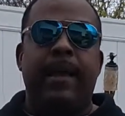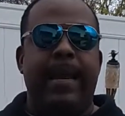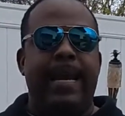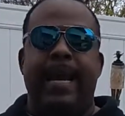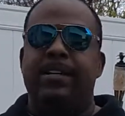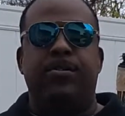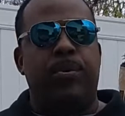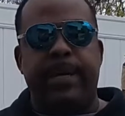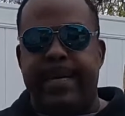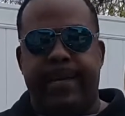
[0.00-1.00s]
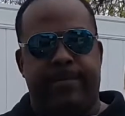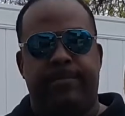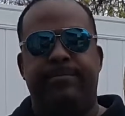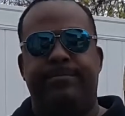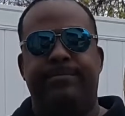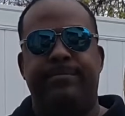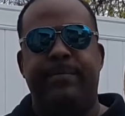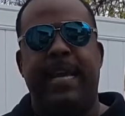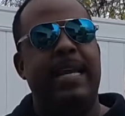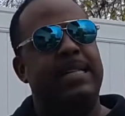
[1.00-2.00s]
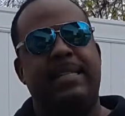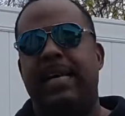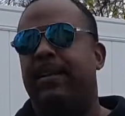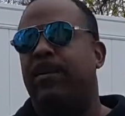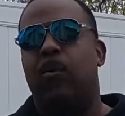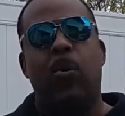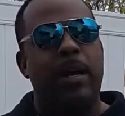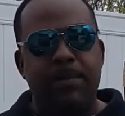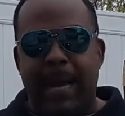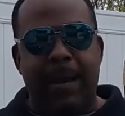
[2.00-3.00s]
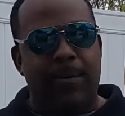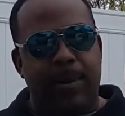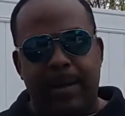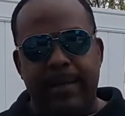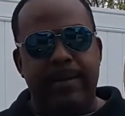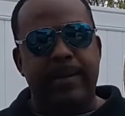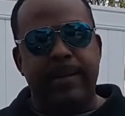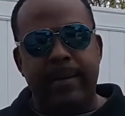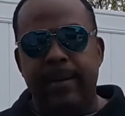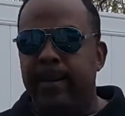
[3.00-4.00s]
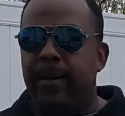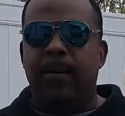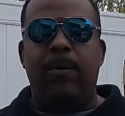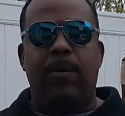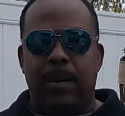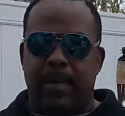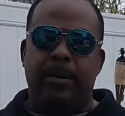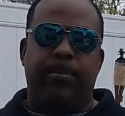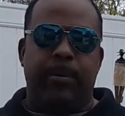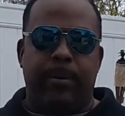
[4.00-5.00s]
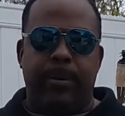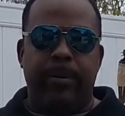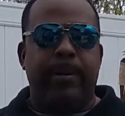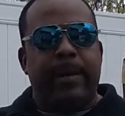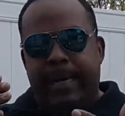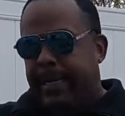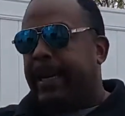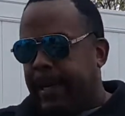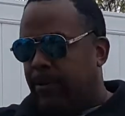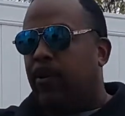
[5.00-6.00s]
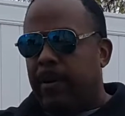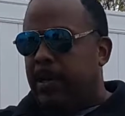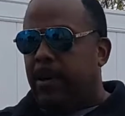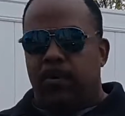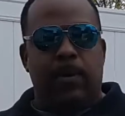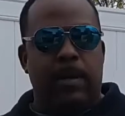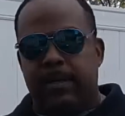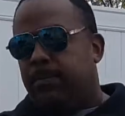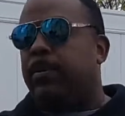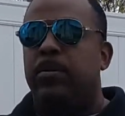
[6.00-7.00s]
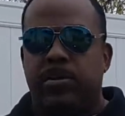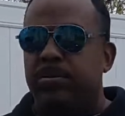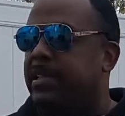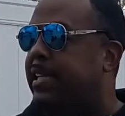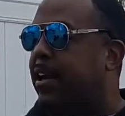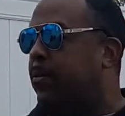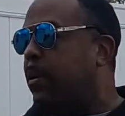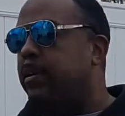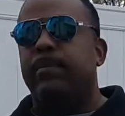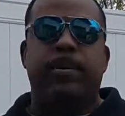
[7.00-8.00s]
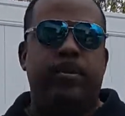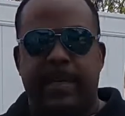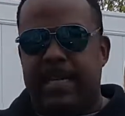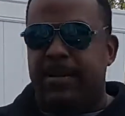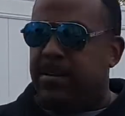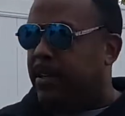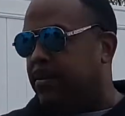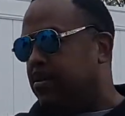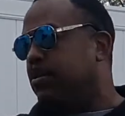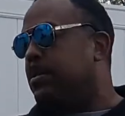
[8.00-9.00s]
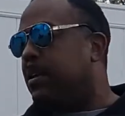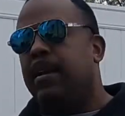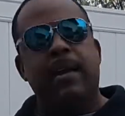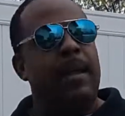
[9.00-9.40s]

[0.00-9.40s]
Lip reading: he has 20 of them, and he's selling them one by one on Gunbroker. You know, one boom. As soon as he sells one, boom, he sells another one. As soon as